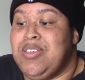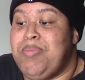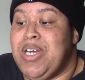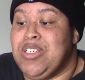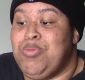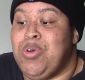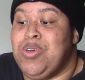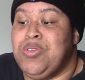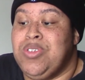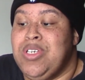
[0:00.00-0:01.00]
Smash
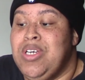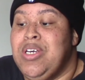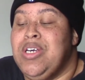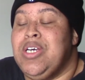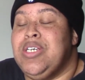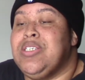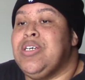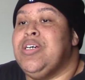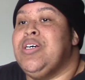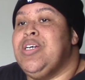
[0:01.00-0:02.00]
Bros. Is
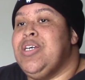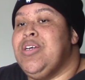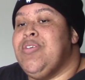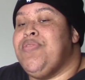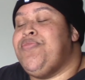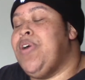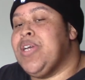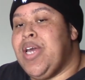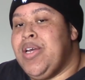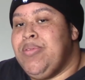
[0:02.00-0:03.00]
a fun
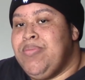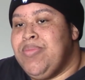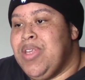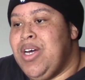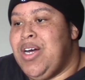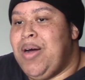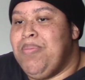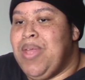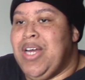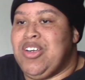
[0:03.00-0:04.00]
game. I'm
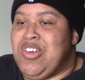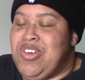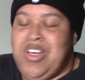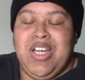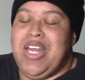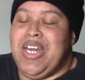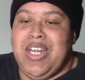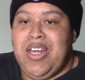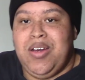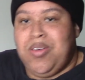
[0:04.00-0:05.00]
not good at
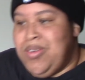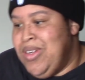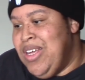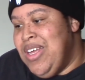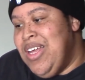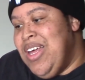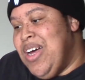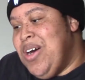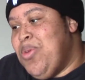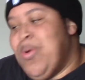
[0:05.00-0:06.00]
it at all.
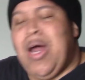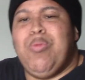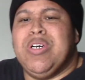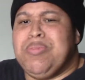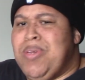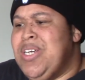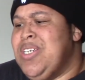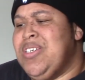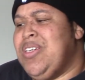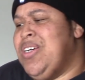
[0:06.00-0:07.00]
When I was playing
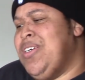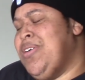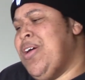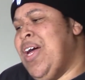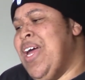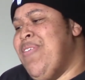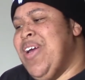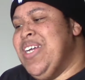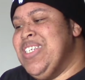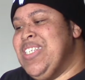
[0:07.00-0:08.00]
it, I haven't
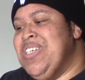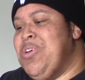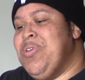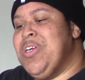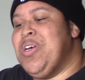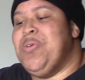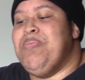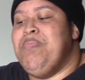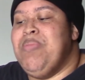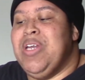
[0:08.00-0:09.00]
had Nintendo in a
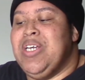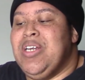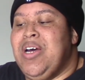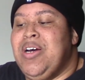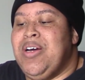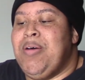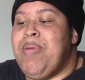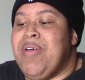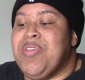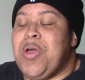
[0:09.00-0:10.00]
good minute. I'm going to
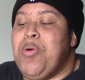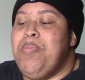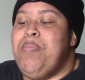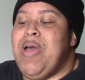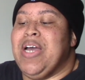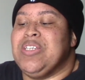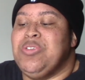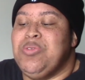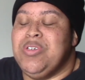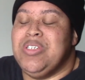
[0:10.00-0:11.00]
have to go back
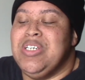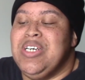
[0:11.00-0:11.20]
to it.